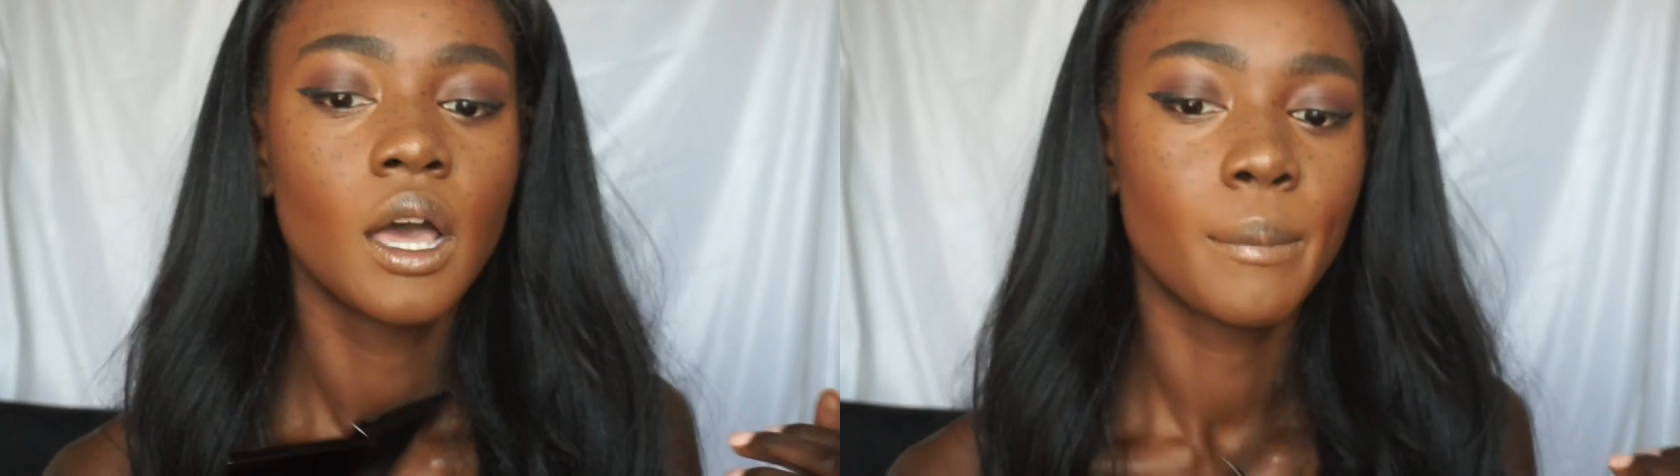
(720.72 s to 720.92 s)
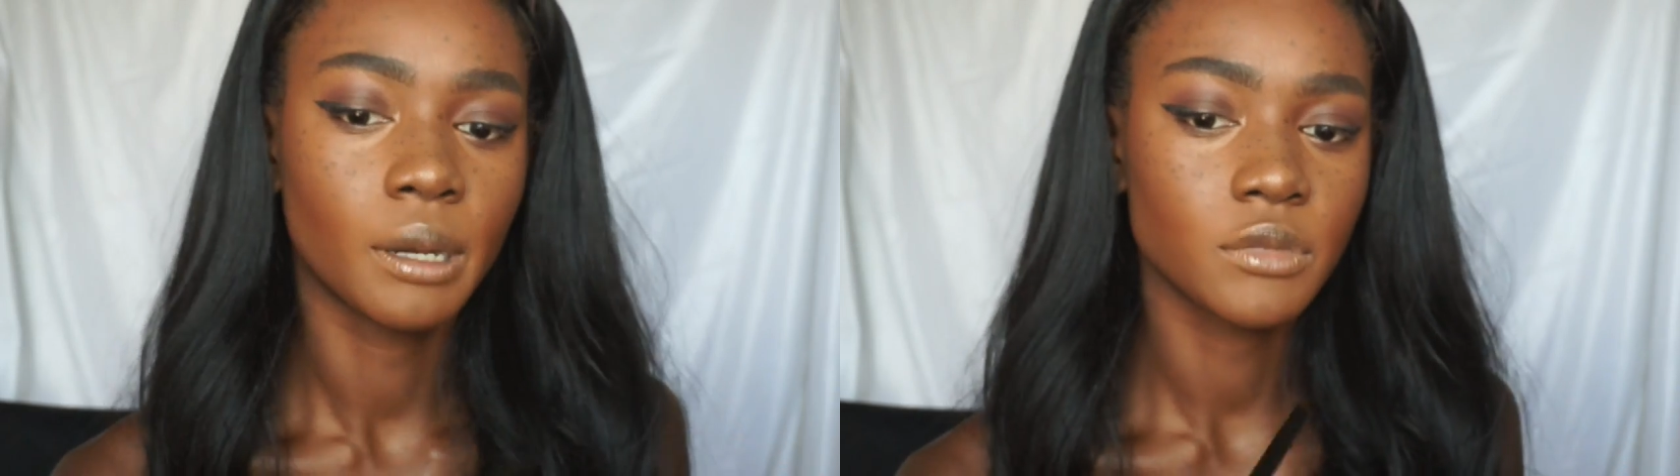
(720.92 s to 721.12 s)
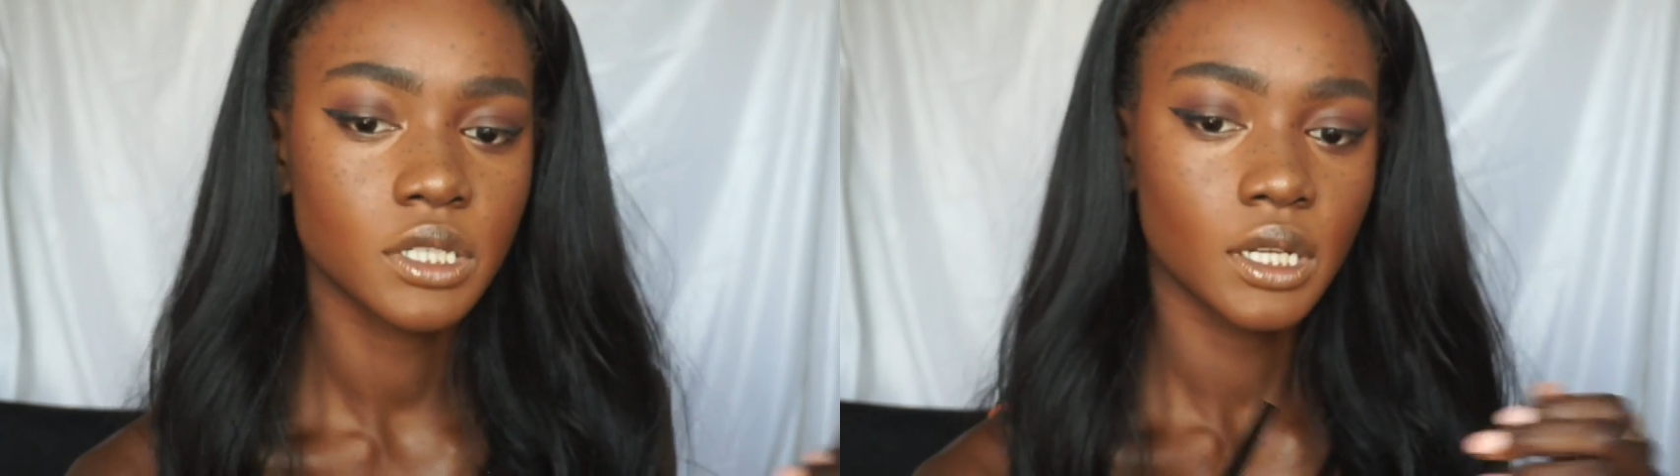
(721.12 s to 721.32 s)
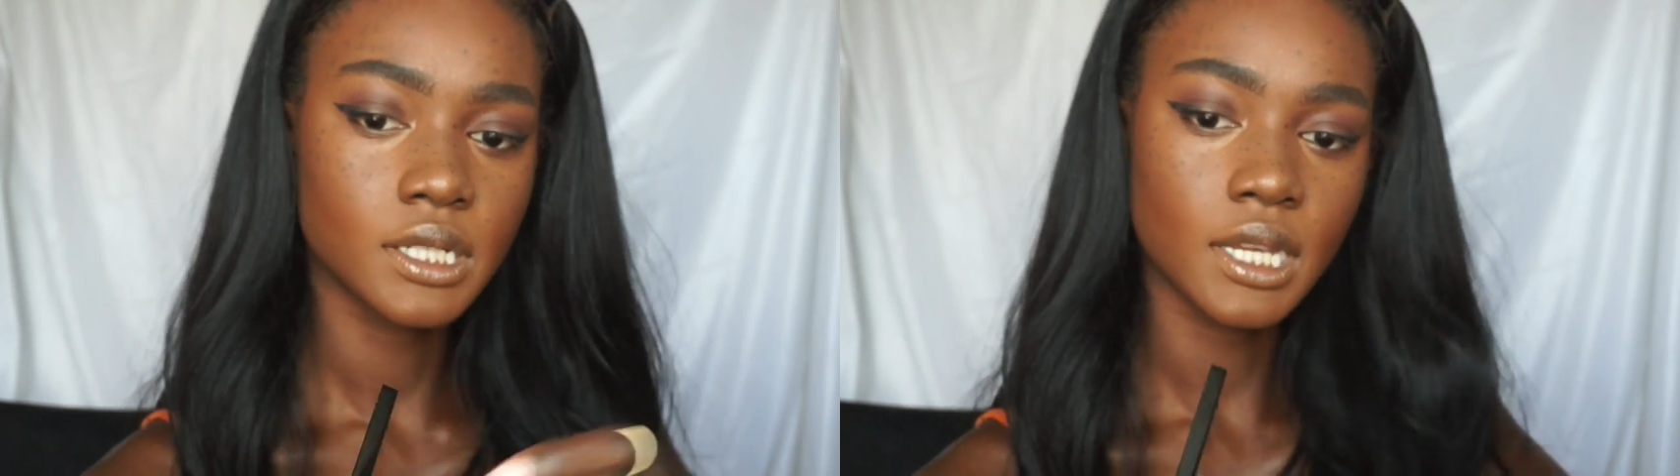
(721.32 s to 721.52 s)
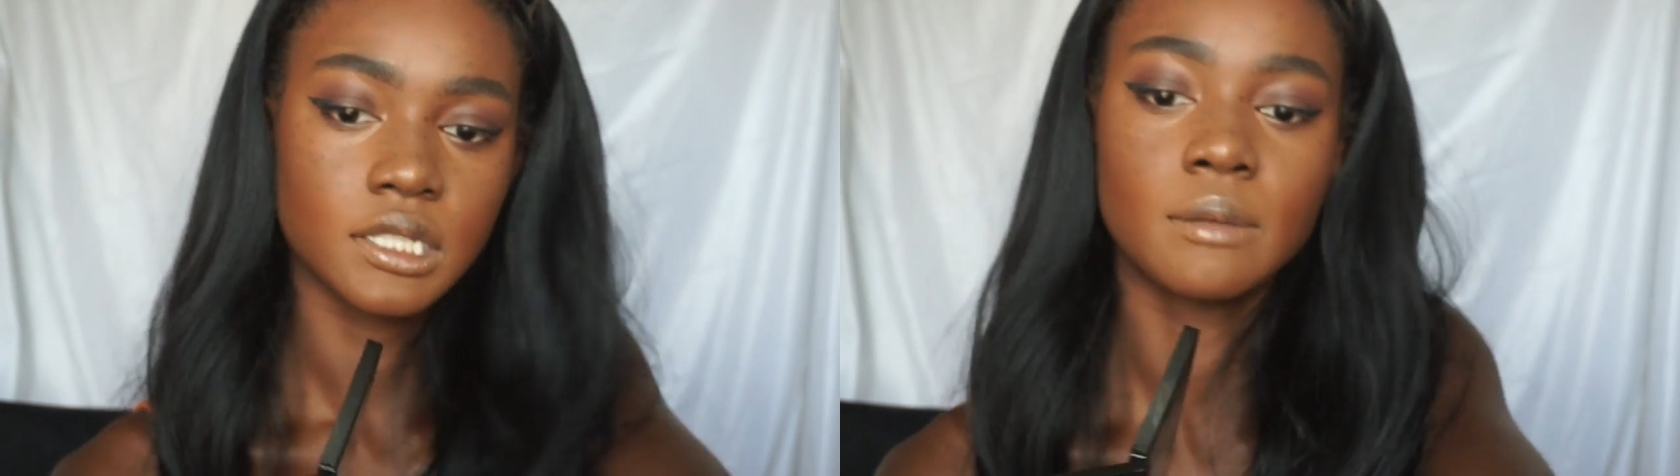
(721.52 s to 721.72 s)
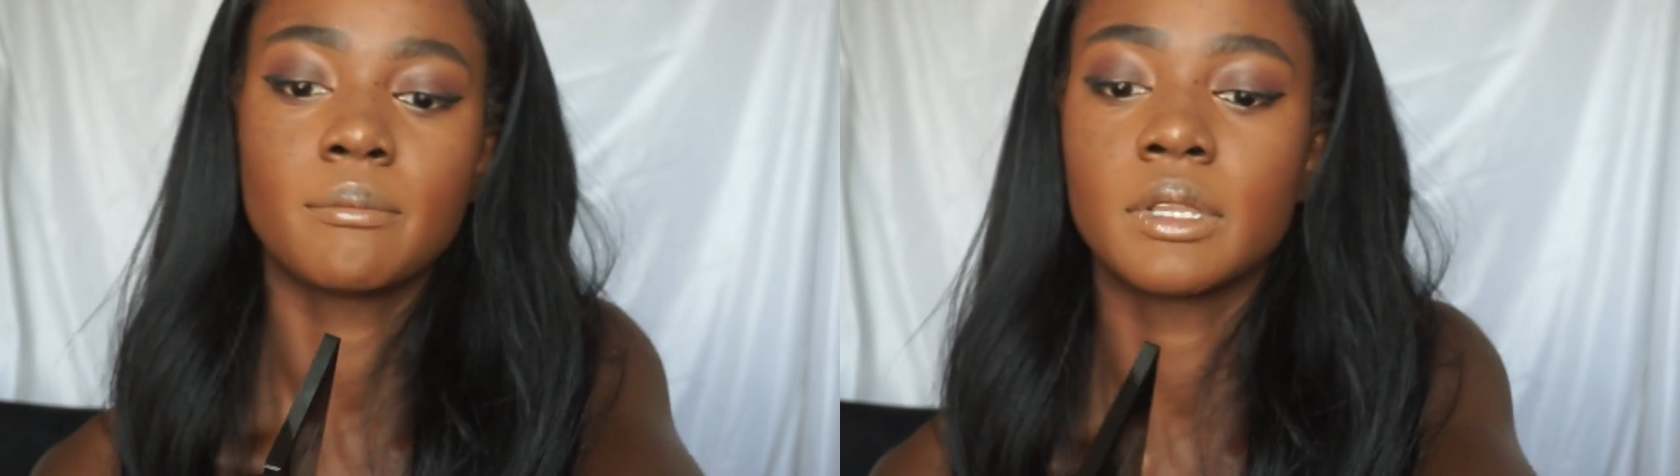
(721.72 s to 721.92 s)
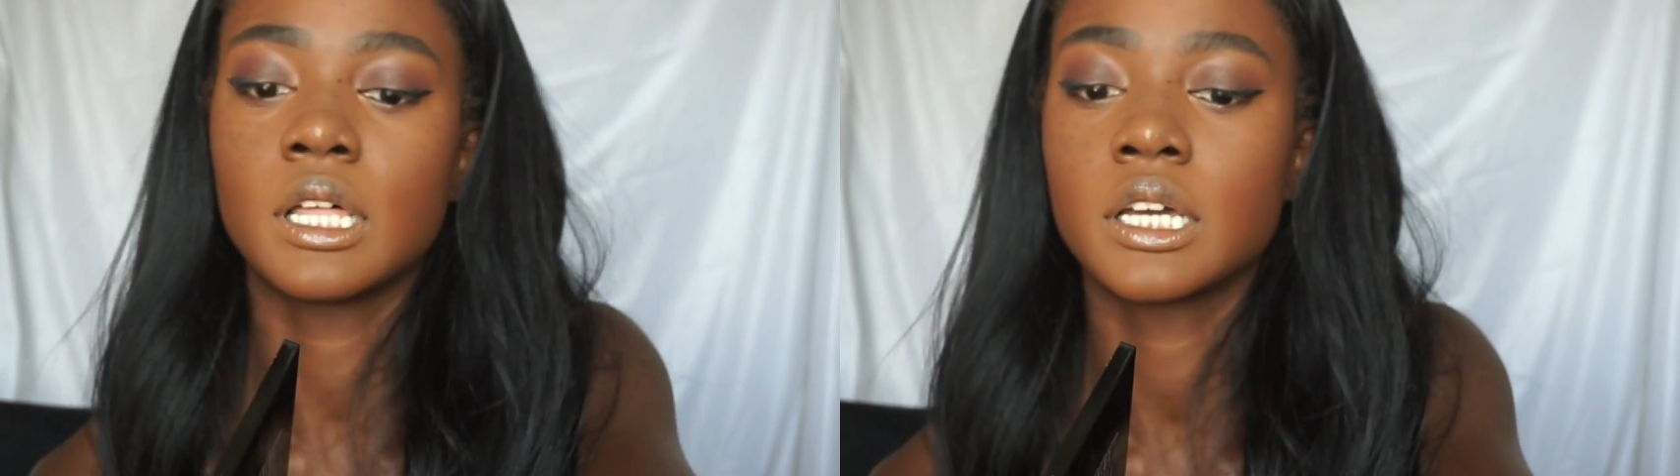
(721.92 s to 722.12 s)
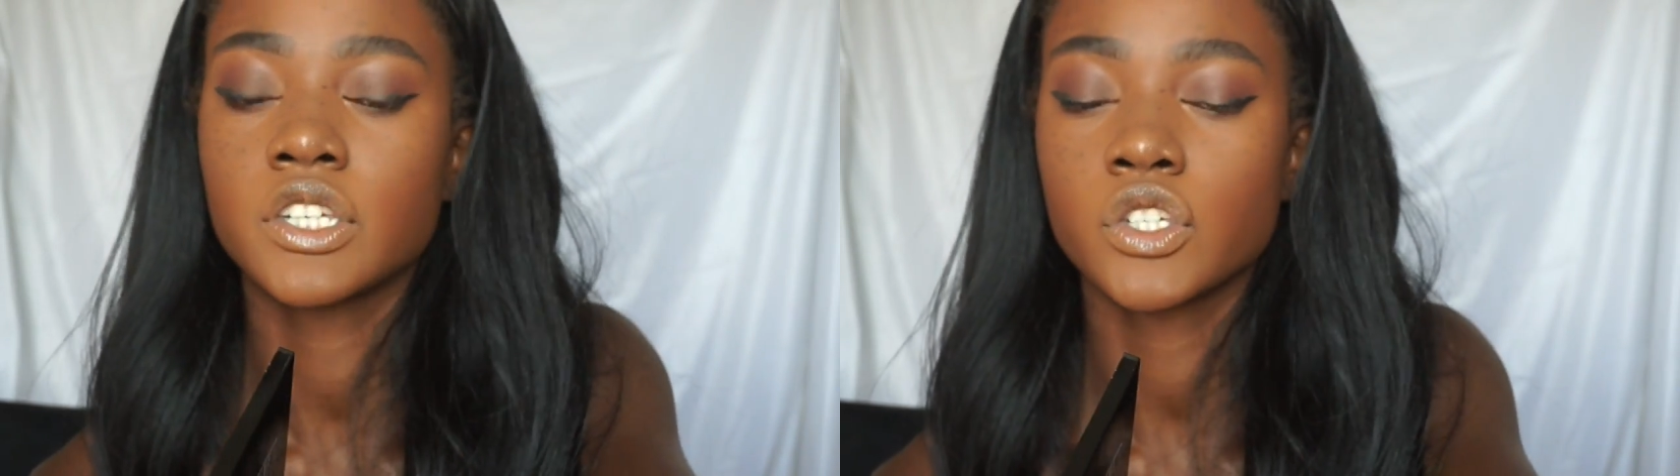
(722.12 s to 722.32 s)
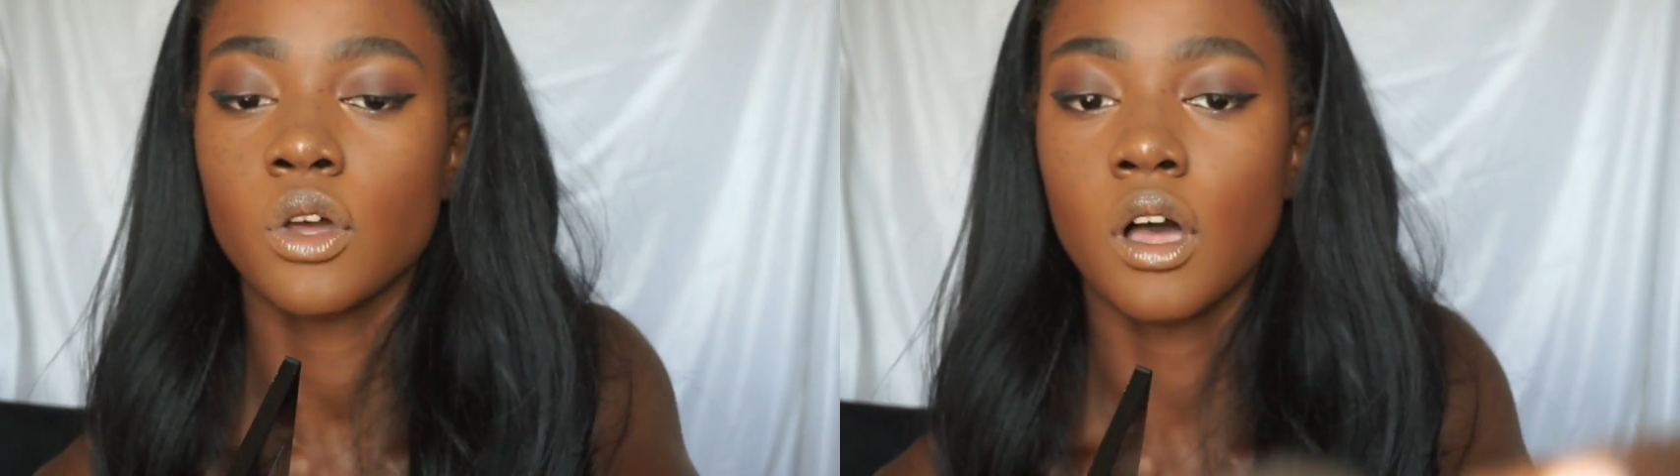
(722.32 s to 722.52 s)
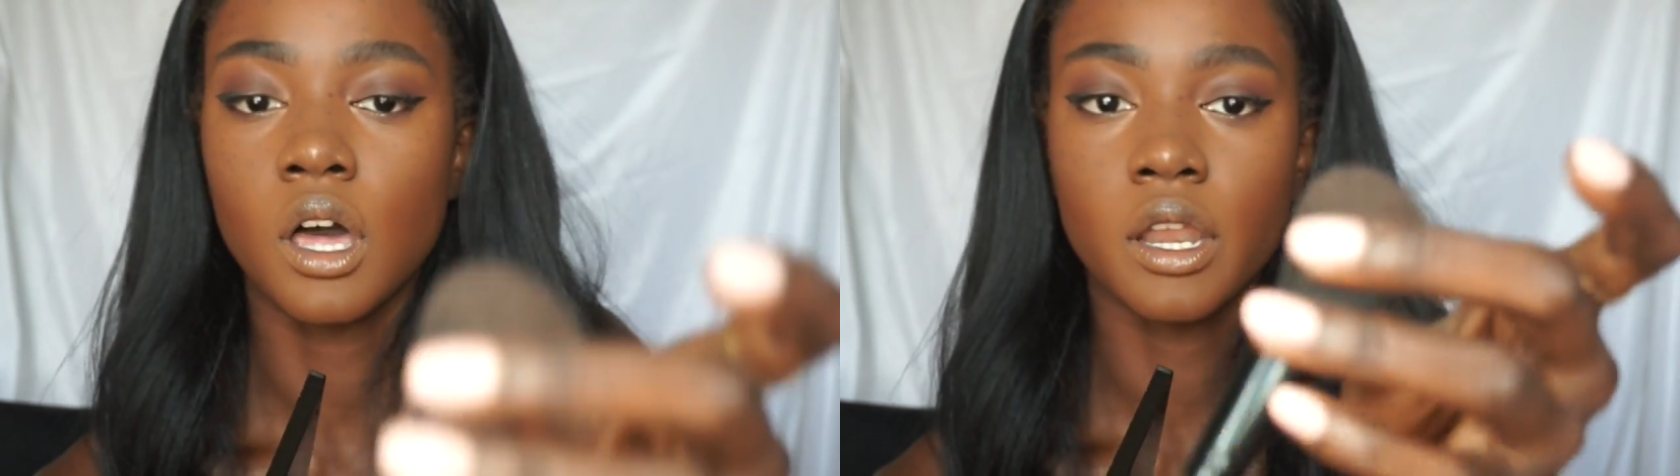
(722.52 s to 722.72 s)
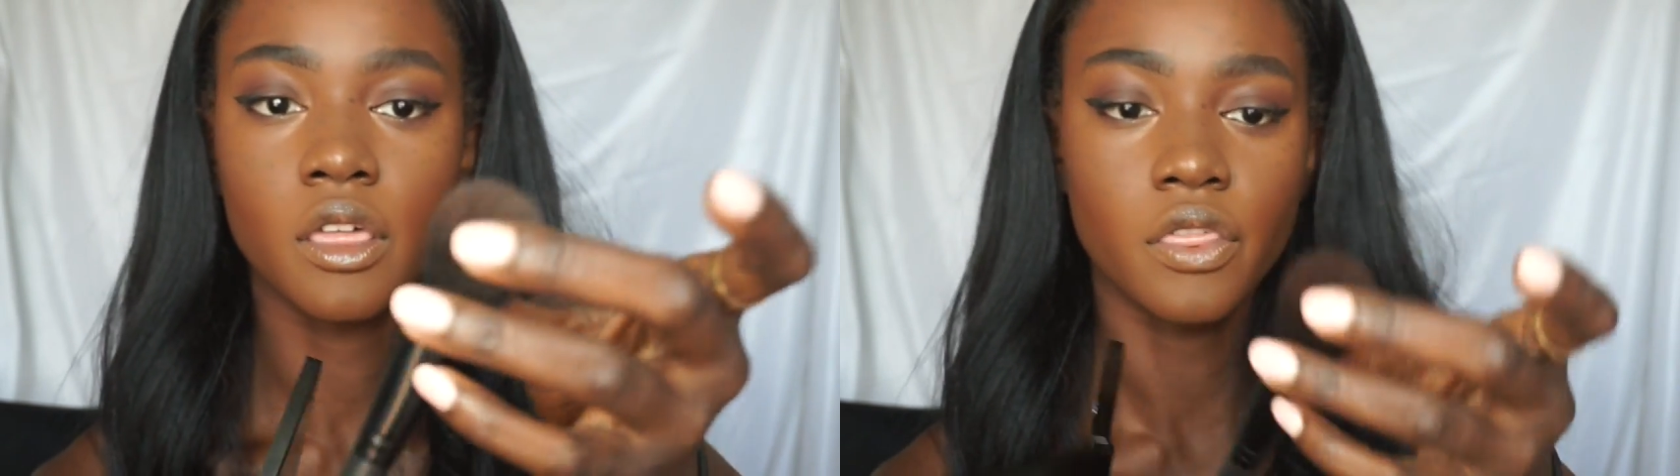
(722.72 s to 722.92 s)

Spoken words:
but I'm just gonna take some blush on